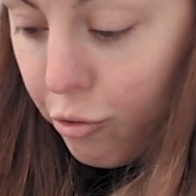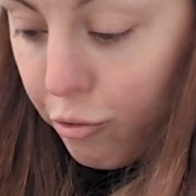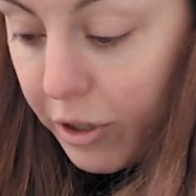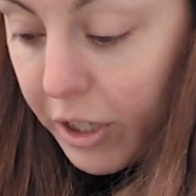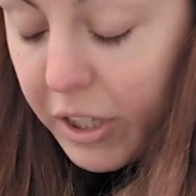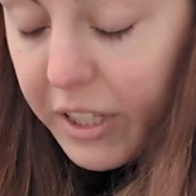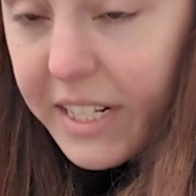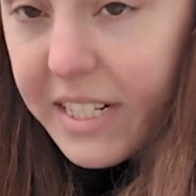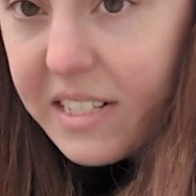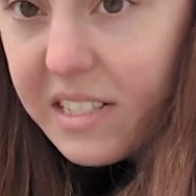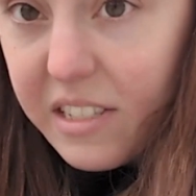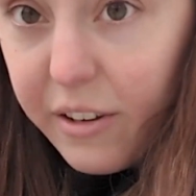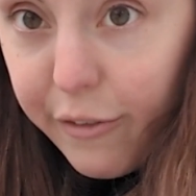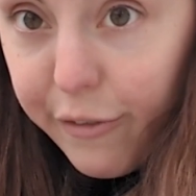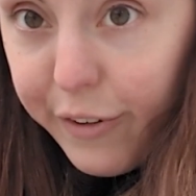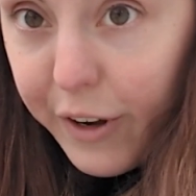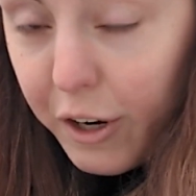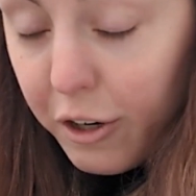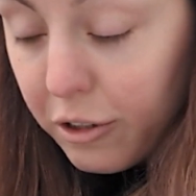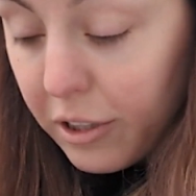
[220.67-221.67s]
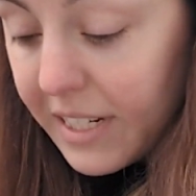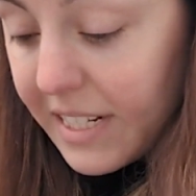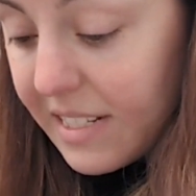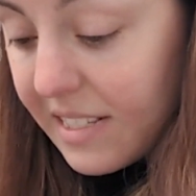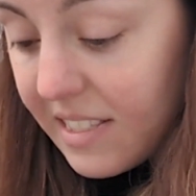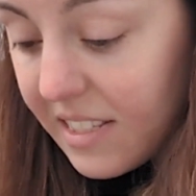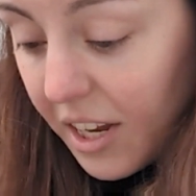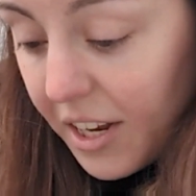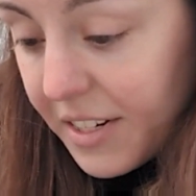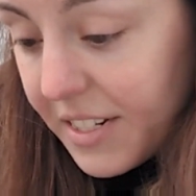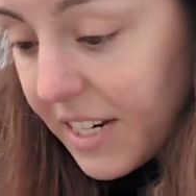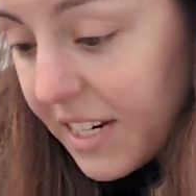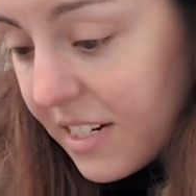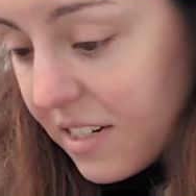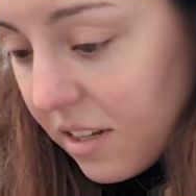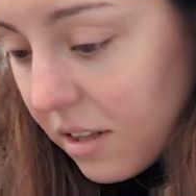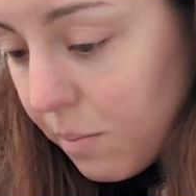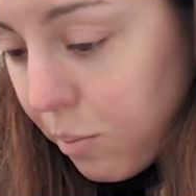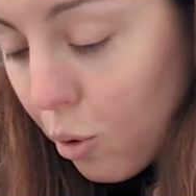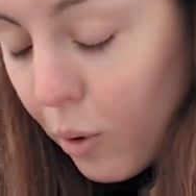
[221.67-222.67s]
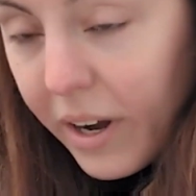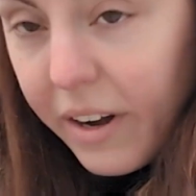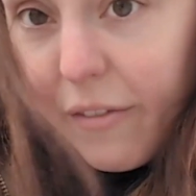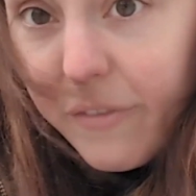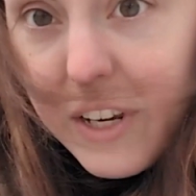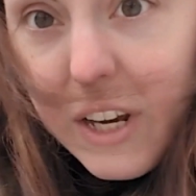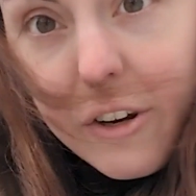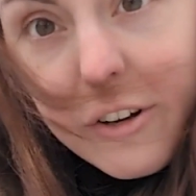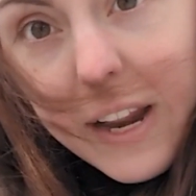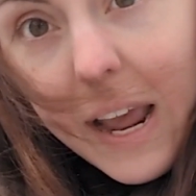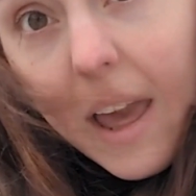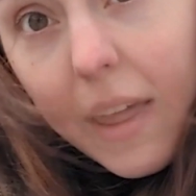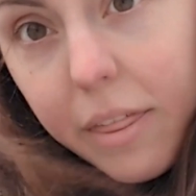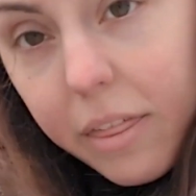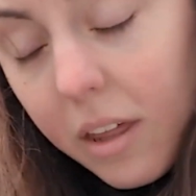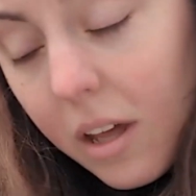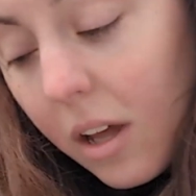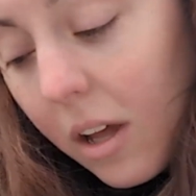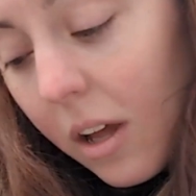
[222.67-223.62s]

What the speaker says: really severely stunted to the point of near death,